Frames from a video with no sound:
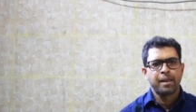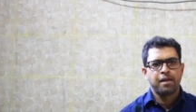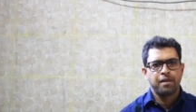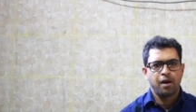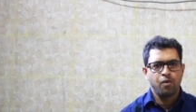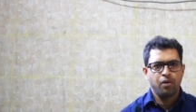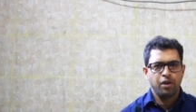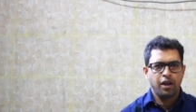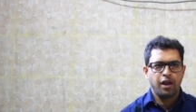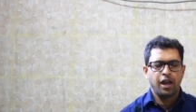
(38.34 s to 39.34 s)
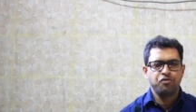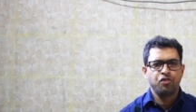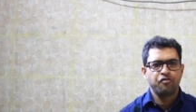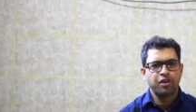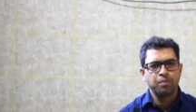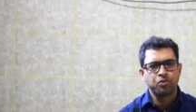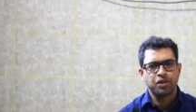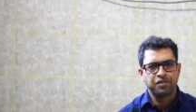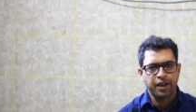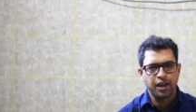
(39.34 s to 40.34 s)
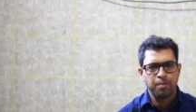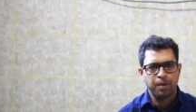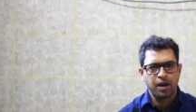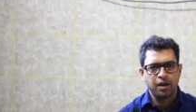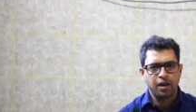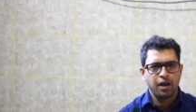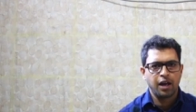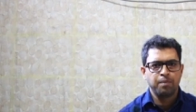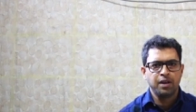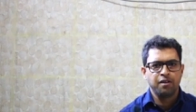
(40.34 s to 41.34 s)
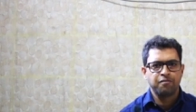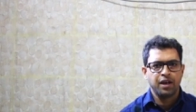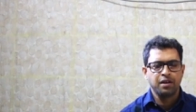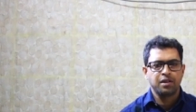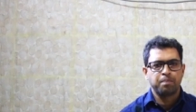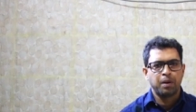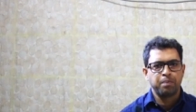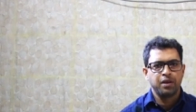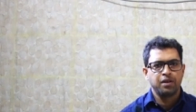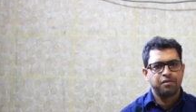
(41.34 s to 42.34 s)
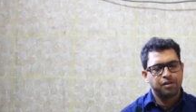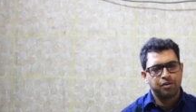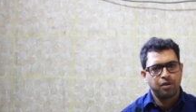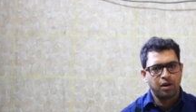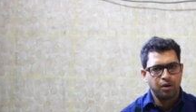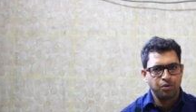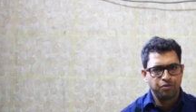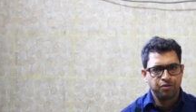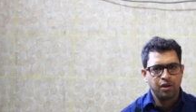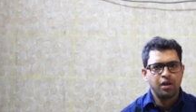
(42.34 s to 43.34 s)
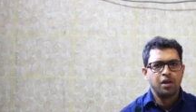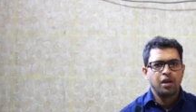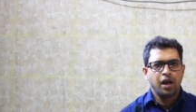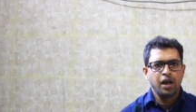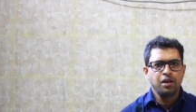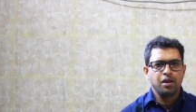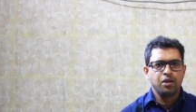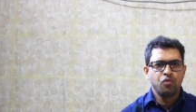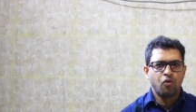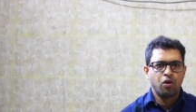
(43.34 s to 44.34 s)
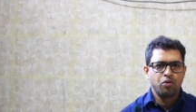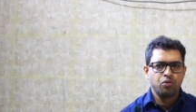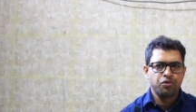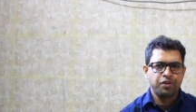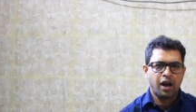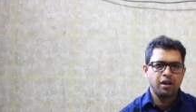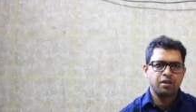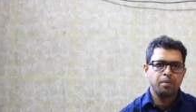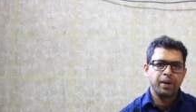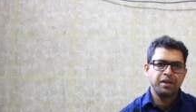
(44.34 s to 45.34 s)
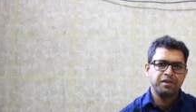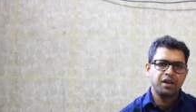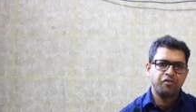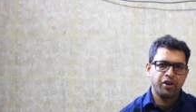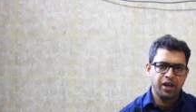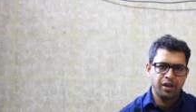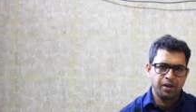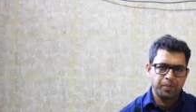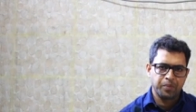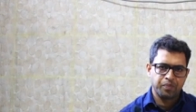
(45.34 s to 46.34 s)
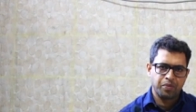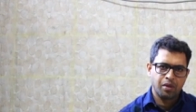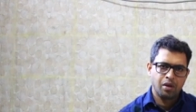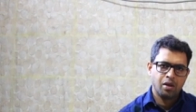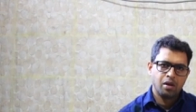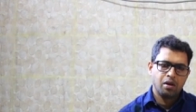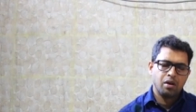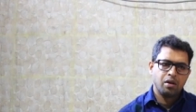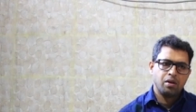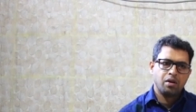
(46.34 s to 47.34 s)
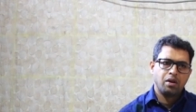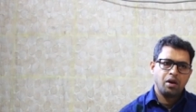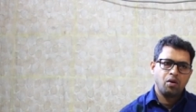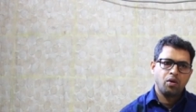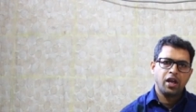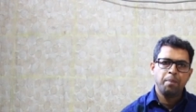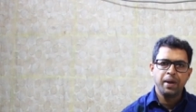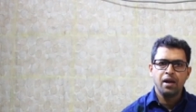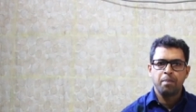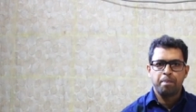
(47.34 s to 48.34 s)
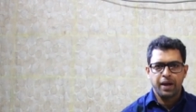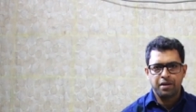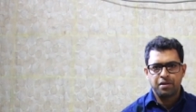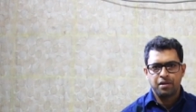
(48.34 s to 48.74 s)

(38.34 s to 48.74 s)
Now as you have come to the second part, I believe that the puppy is in your house and you want to start the basic training. Now keeping a pet